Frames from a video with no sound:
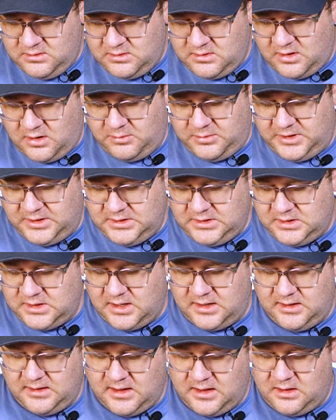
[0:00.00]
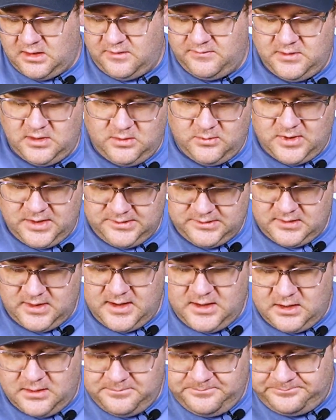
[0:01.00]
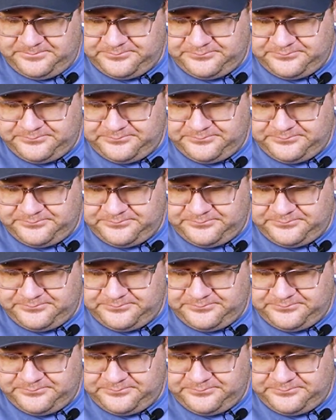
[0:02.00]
I'll be cutting that off anyways later.